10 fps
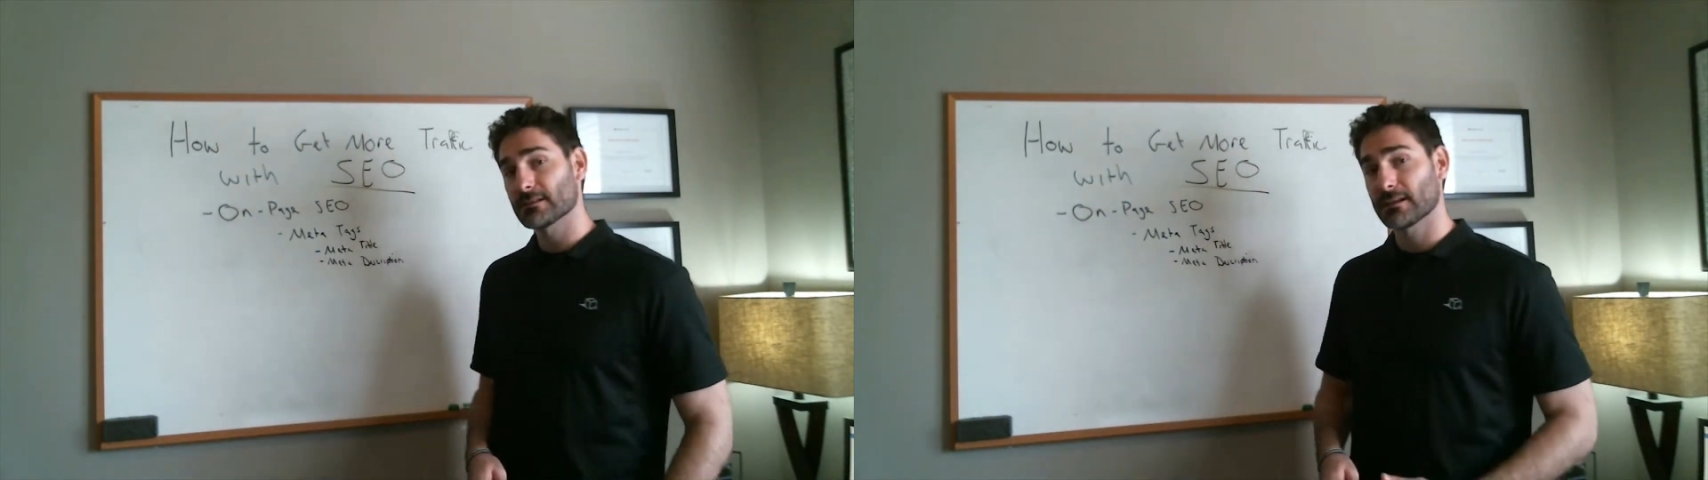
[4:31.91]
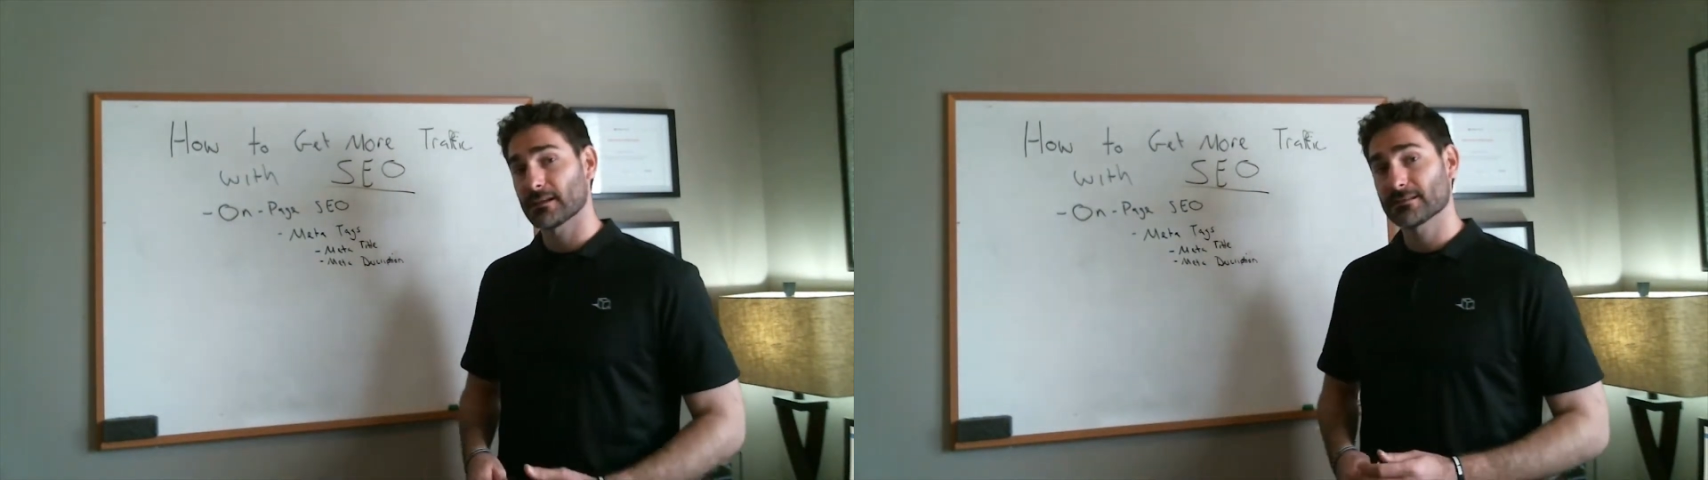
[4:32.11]

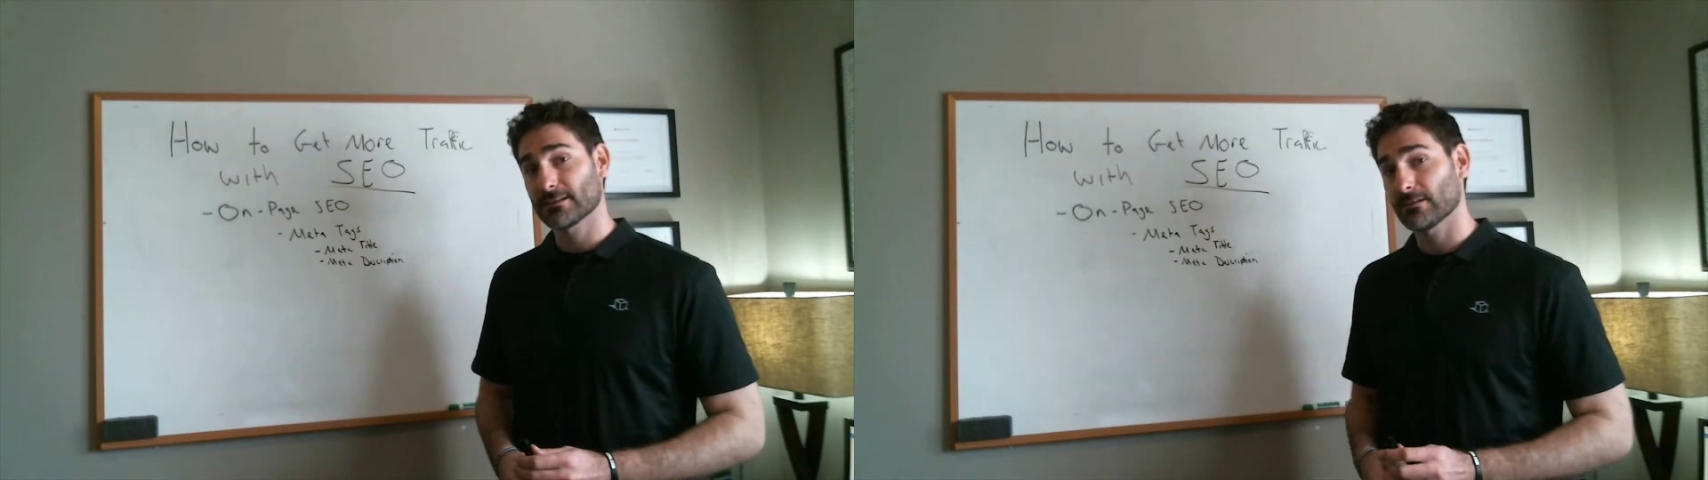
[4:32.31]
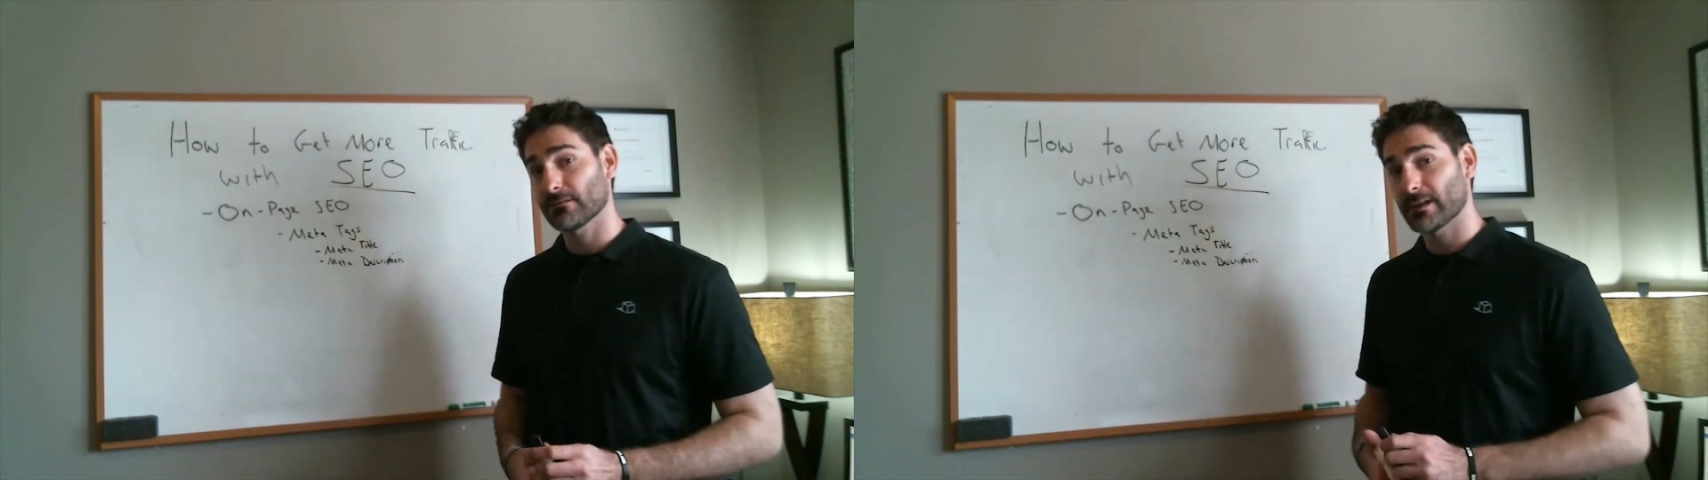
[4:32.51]
and it's
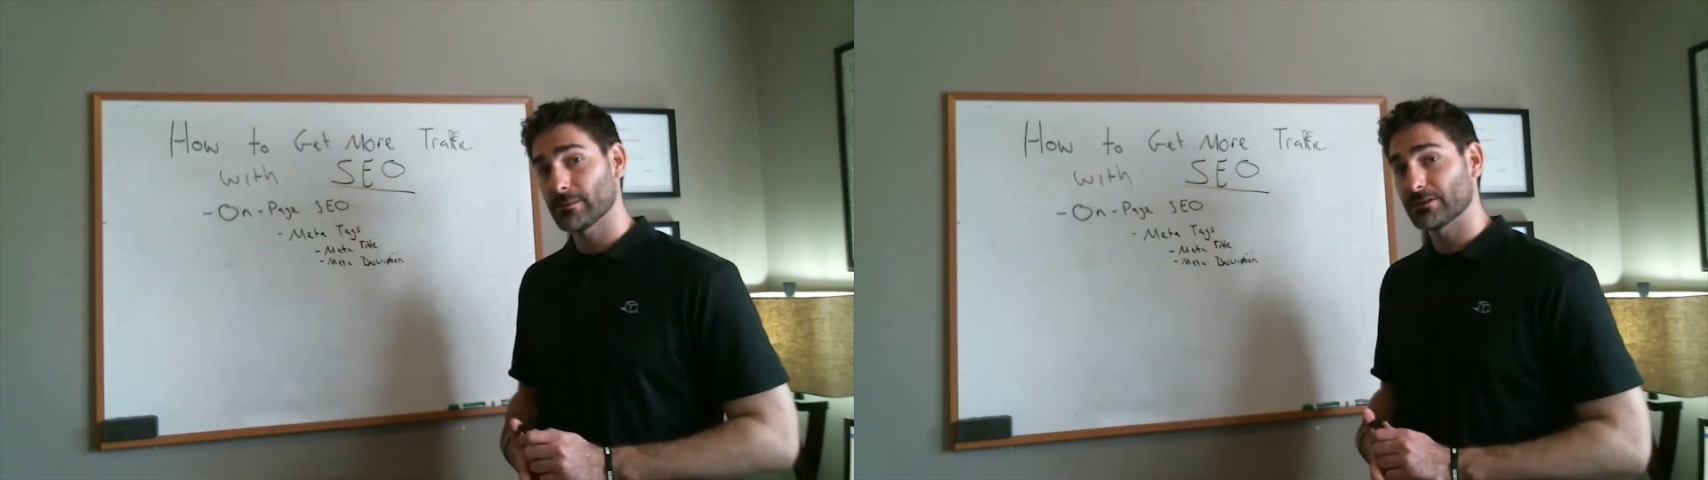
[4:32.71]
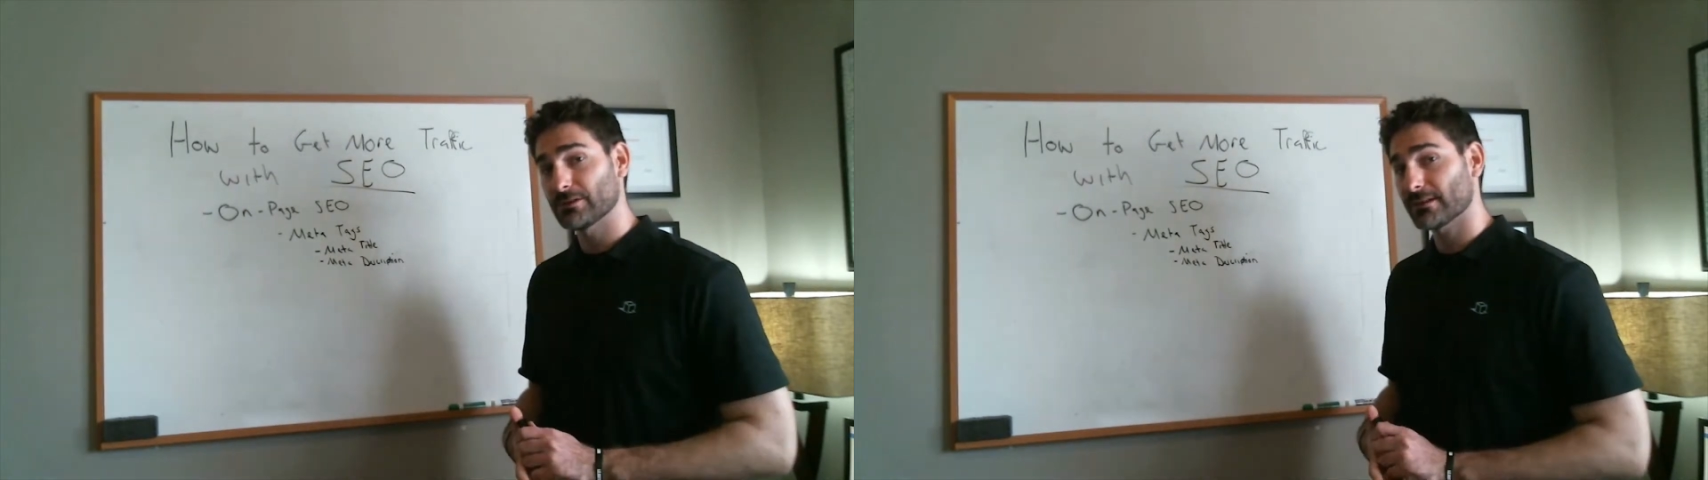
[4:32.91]
still
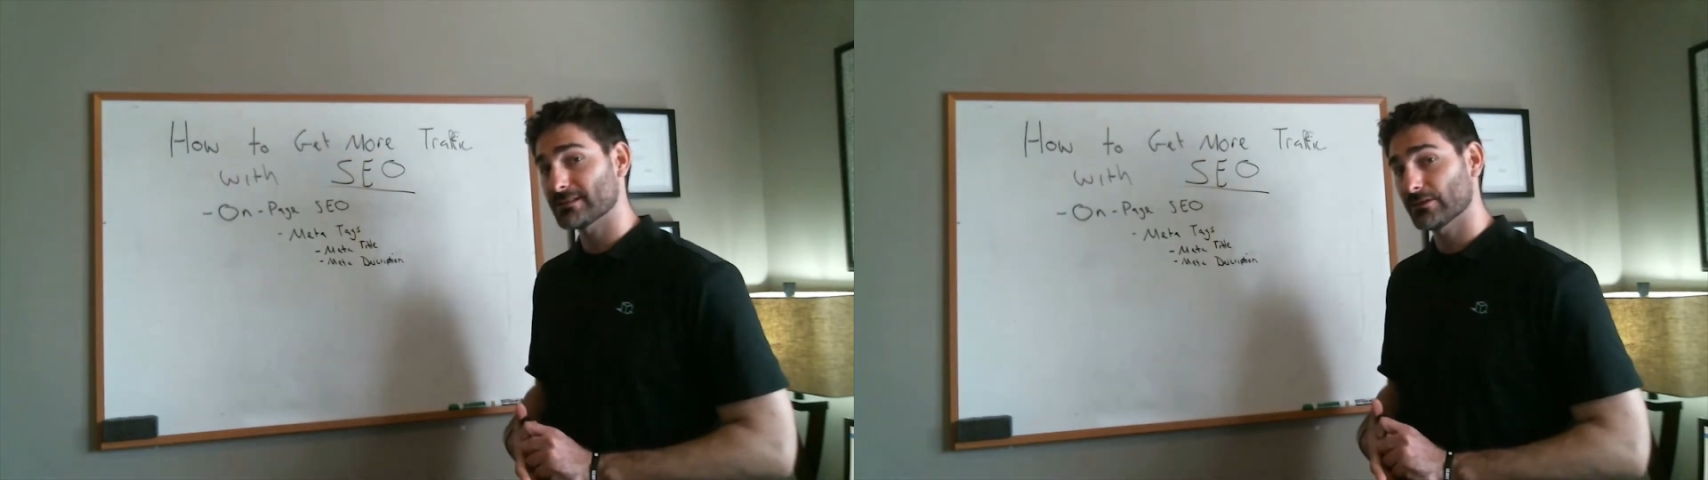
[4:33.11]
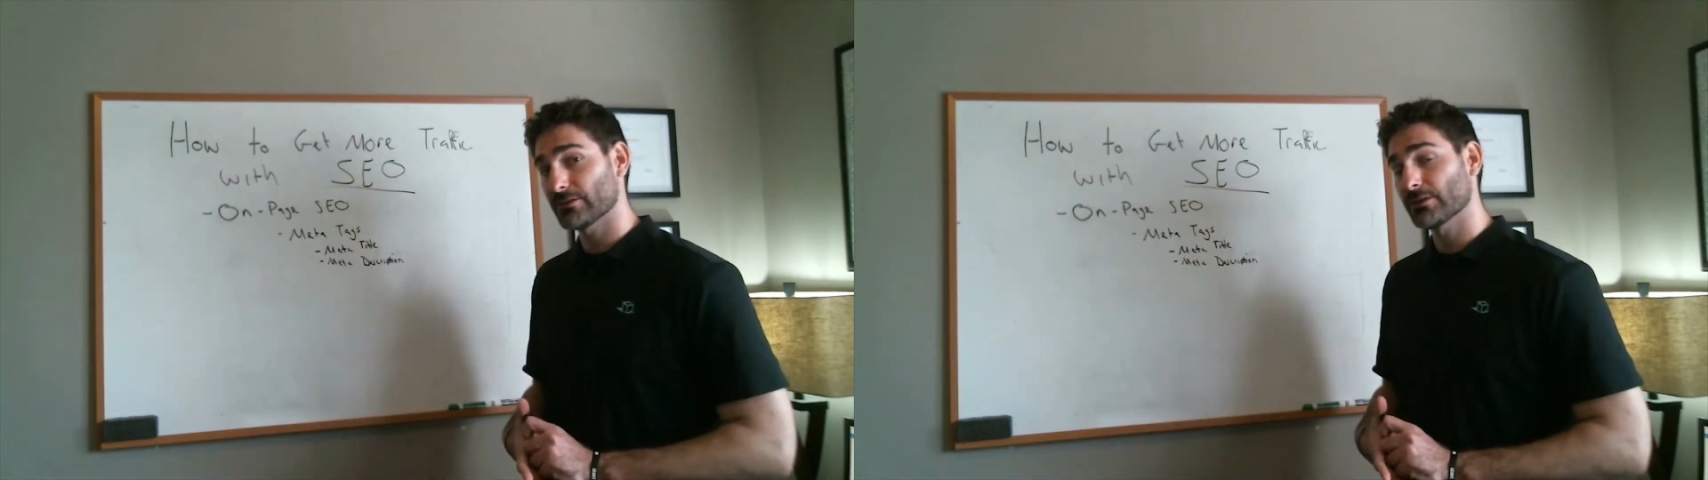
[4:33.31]
available and you can
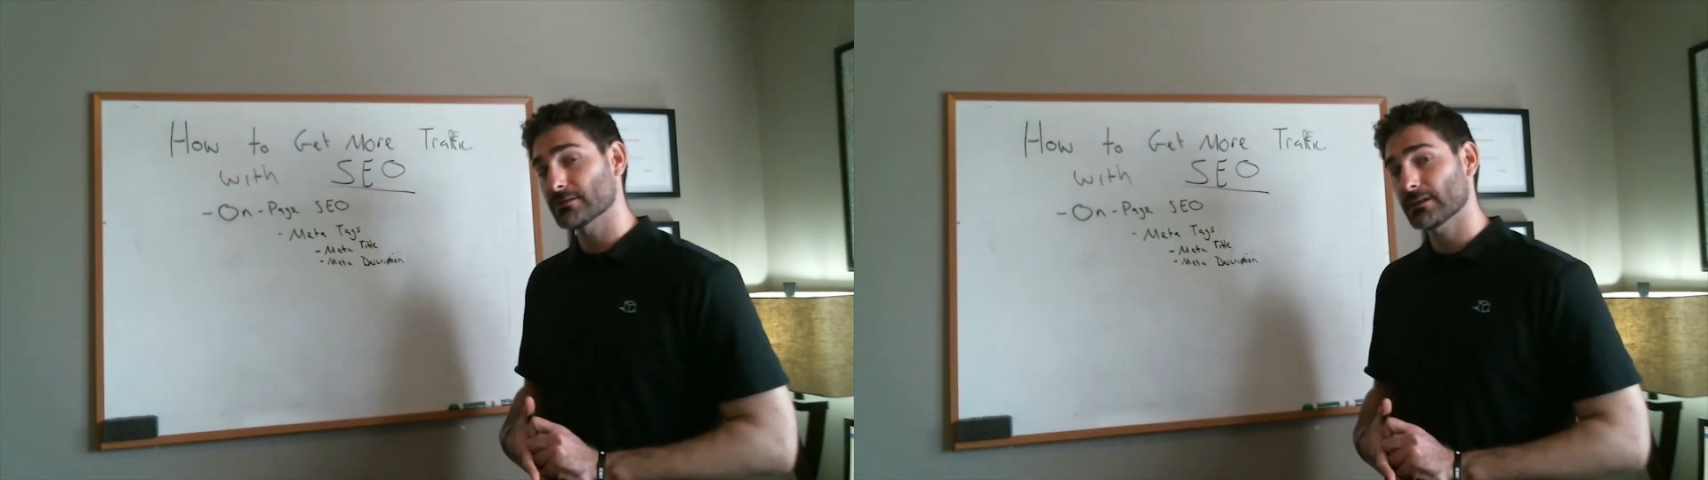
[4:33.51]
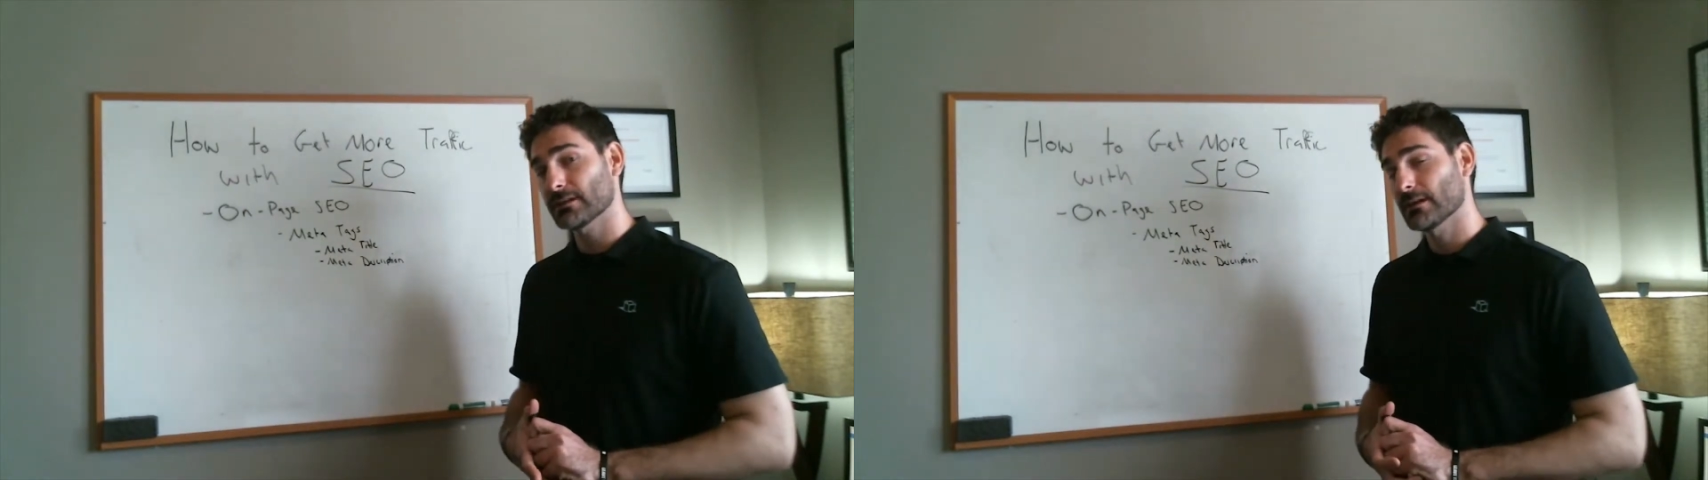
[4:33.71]
still use
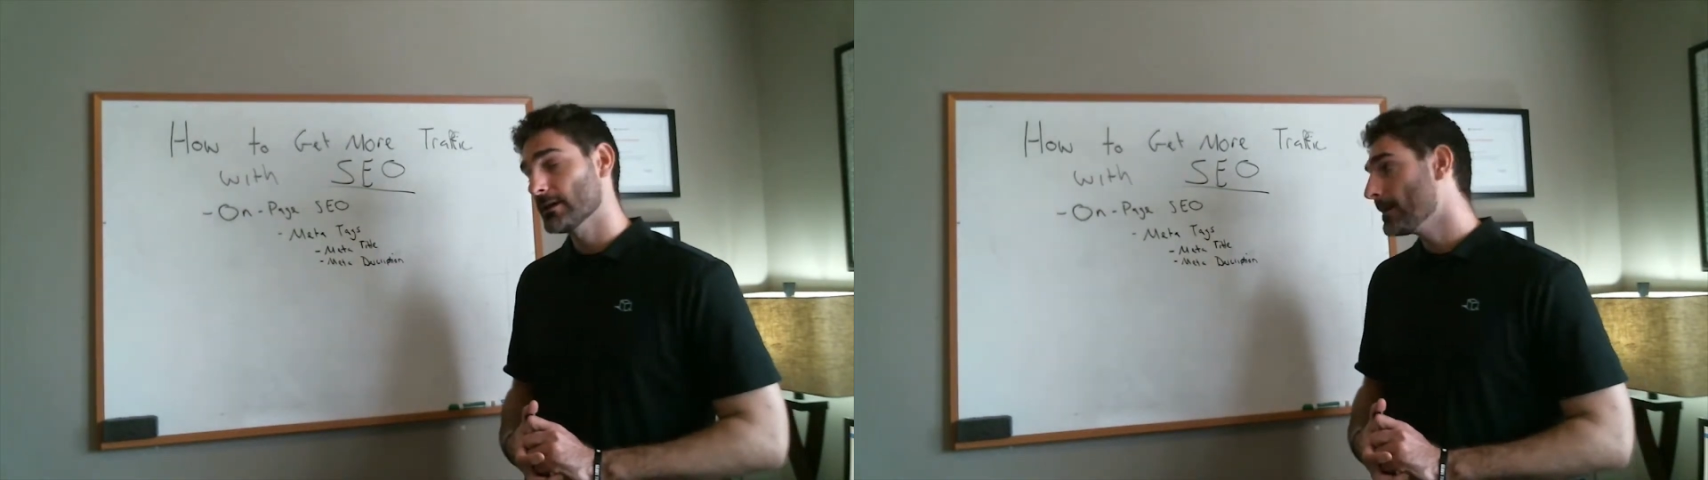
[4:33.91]
it,